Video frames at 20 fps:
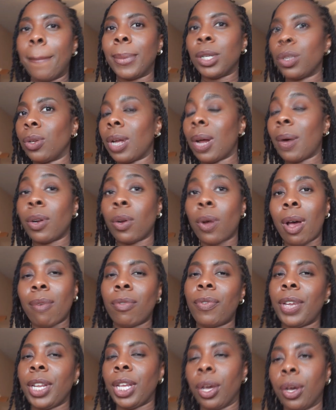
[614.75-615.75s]
So now I don't have
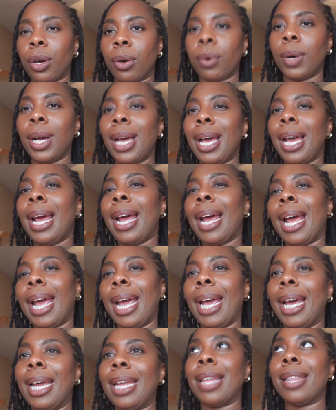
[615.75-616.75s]
a video,
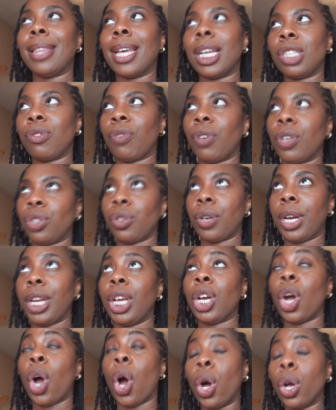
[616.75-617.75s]
and that's
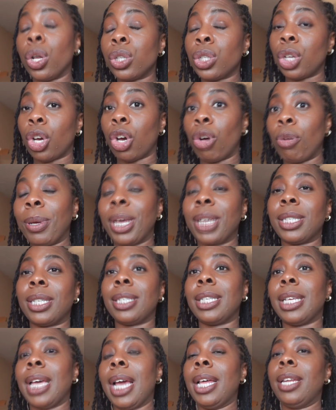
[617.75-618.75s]
frustrating also because
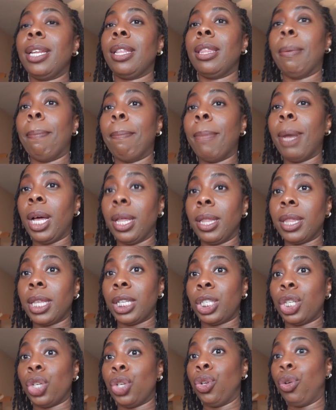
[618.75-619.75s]
it's the end of the month.
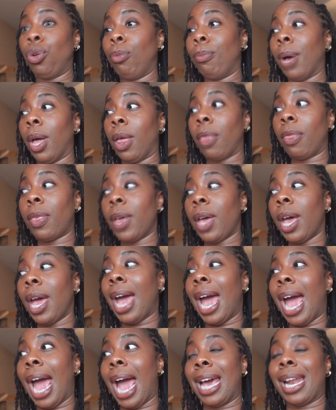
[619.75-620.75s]
It's a new month,
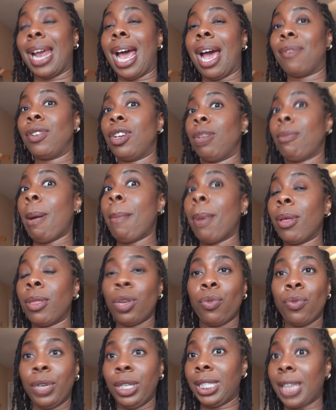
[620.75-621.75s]
and I haven't done my
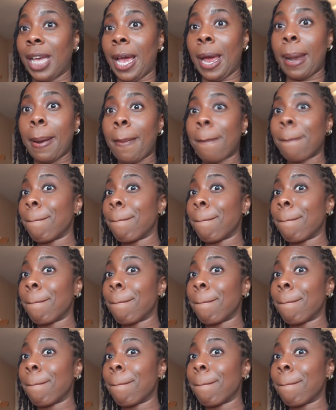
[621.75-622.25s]
monthly reset.